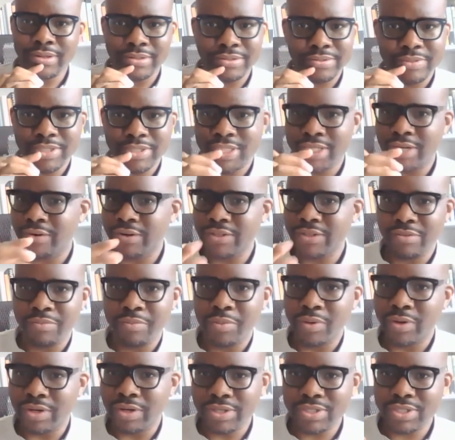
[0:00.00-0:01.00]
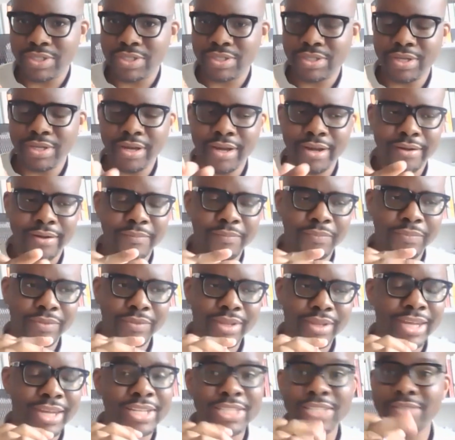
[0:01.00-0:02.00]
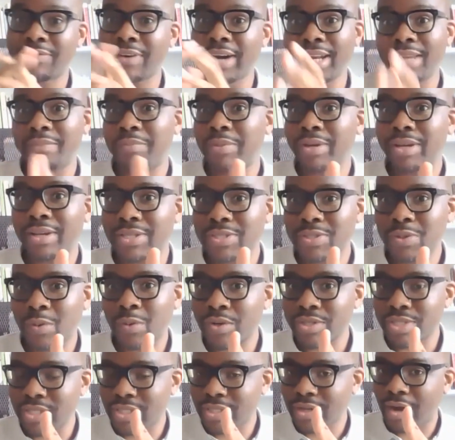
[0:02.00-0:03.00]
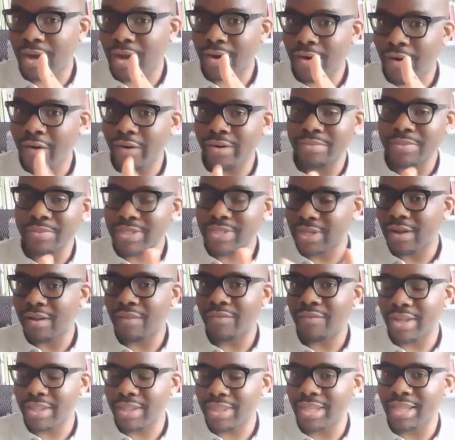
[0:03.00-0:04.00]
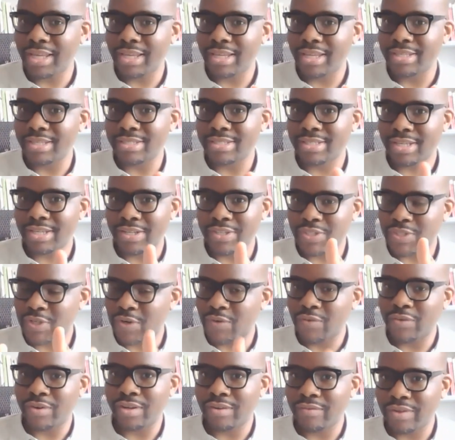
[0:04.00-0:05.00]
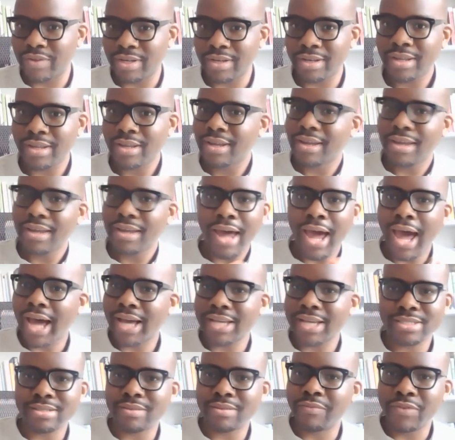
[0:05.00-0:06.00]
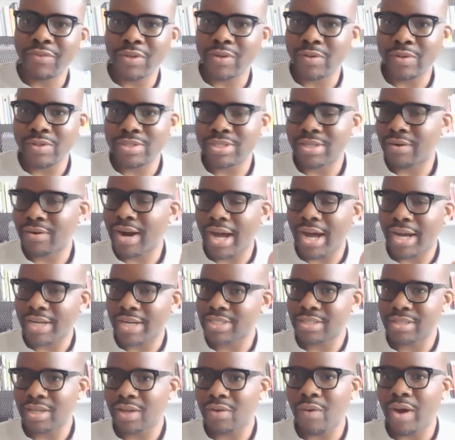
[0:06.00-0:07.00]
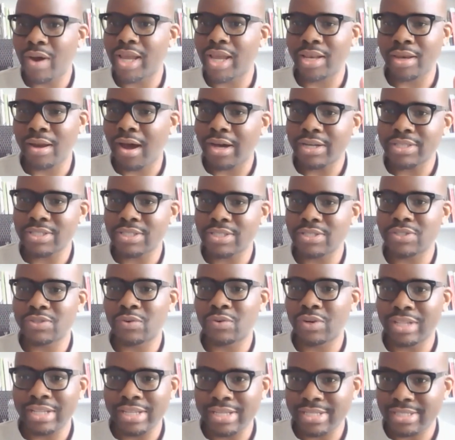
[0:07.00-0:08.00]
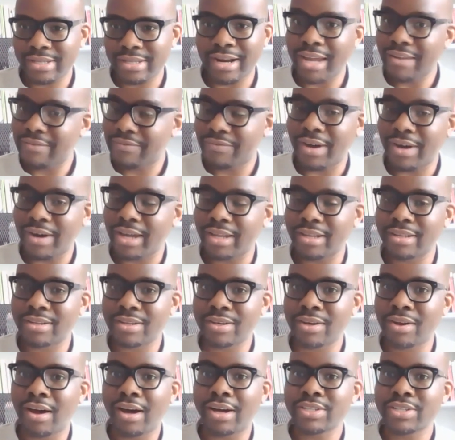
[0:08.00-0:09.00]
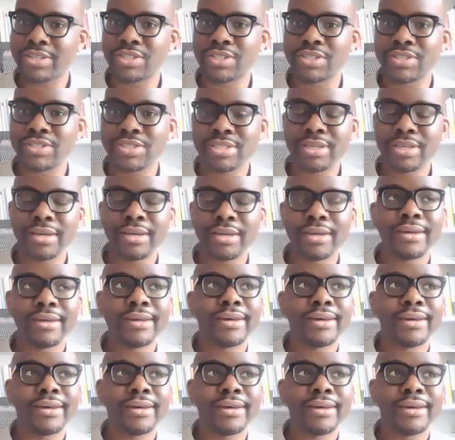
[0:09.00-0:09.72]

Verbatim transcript: a series of books. Um, and it's funny because Orson Scott Card himself, I think, is conservative and has some views that are actually quite noxious, or at least that I find noxious.